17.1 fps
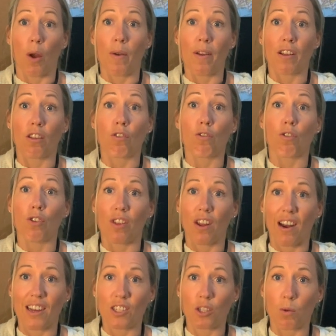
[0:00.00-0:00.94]
through the
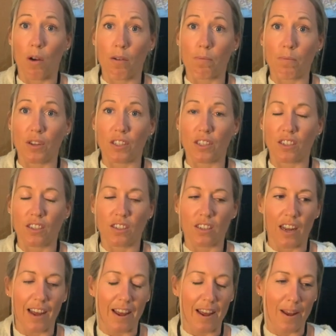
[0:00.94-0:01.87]
last 12 months,
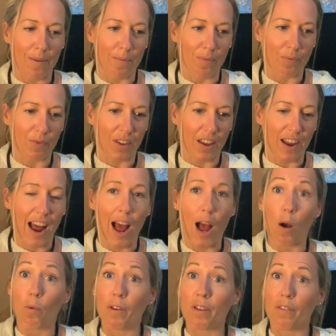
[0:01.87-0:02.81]
and
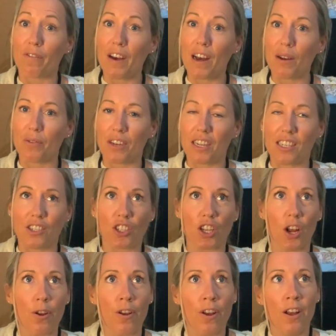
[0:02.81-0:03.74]
how we found it.
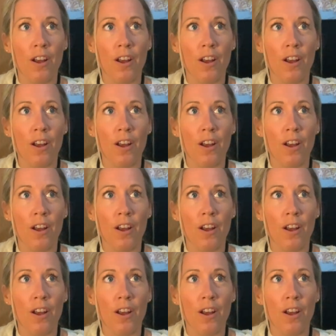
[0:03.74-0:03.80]
So